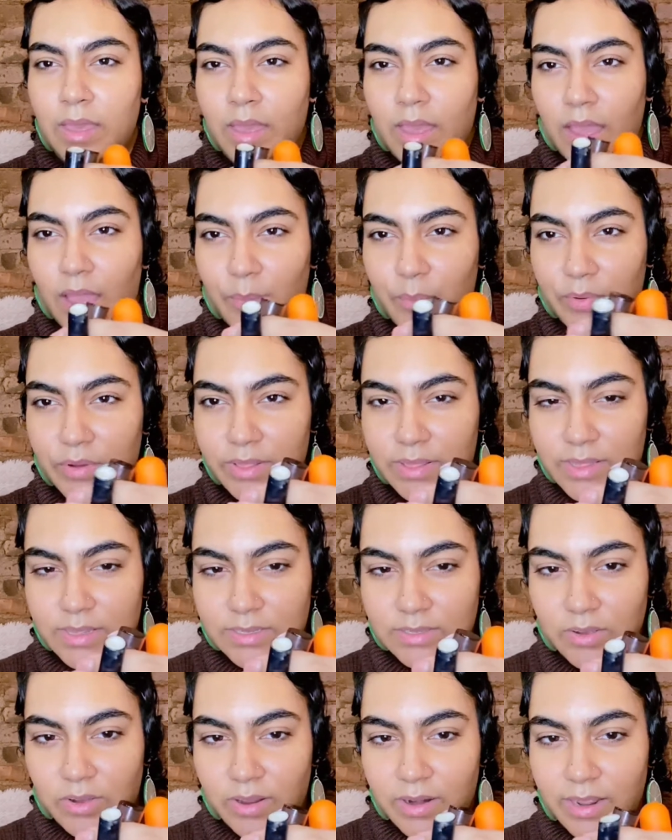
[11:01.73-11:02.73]
I put this
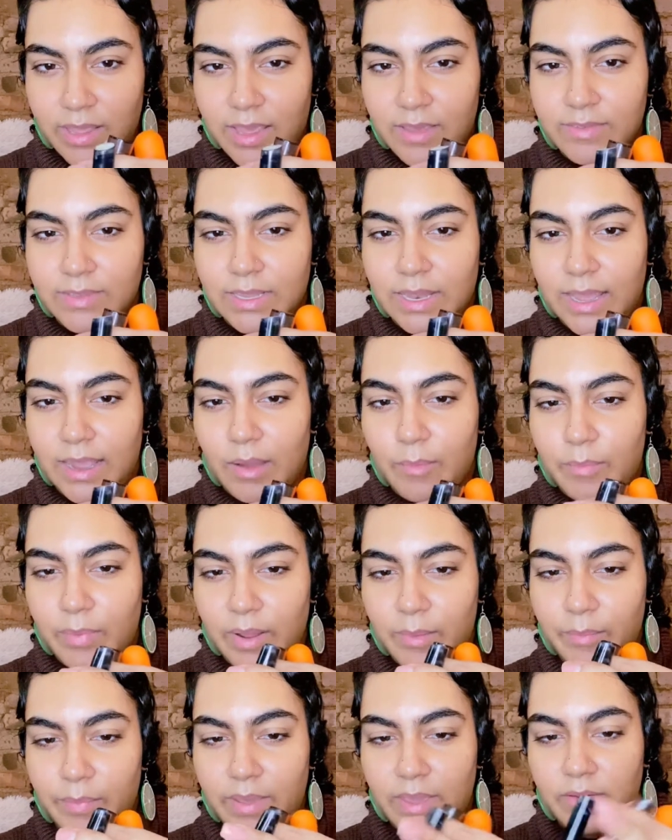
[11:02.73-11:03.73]
on. It gives it like a
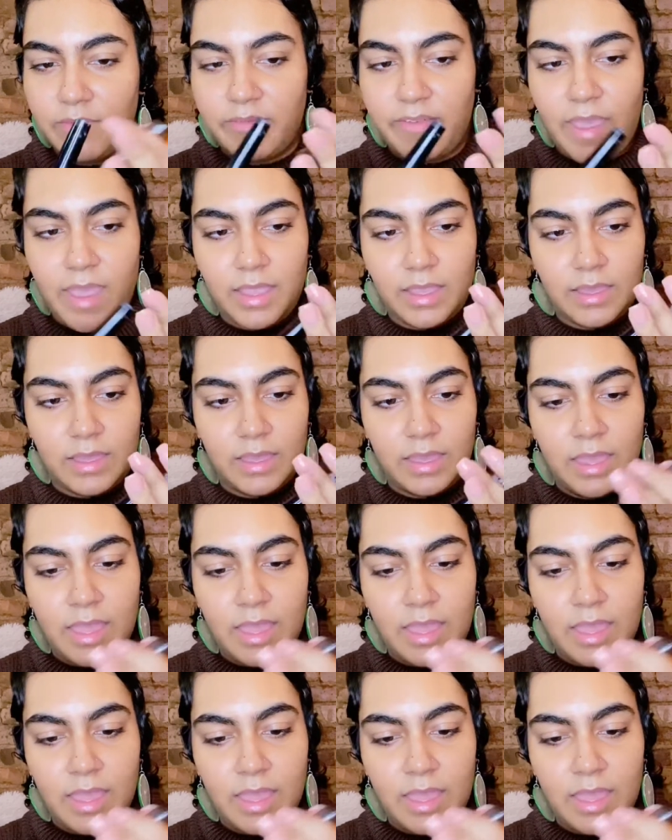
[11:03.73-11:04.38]
plumping effect.